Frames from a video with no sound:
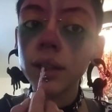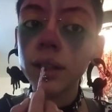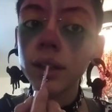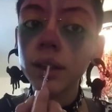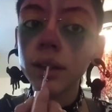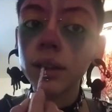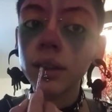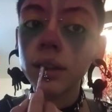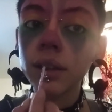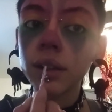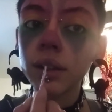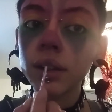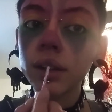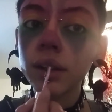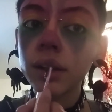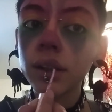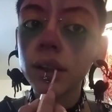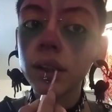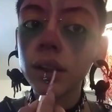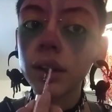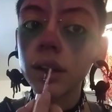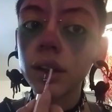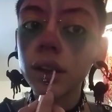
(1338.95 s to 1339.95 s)
And then you're
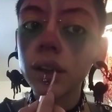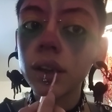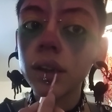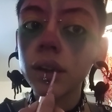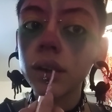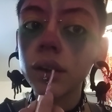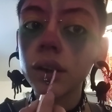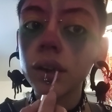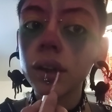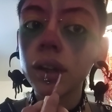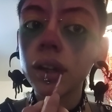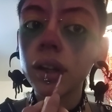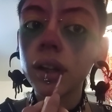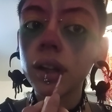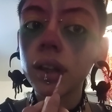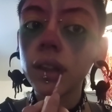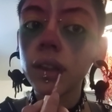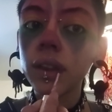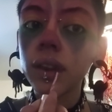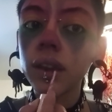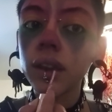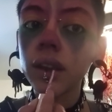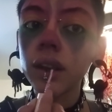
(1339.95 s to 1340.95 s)
going to get some light
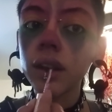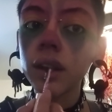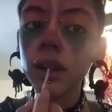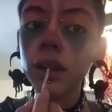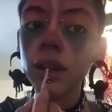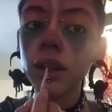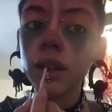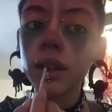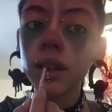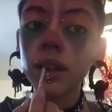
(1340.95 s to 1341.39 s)
at the end.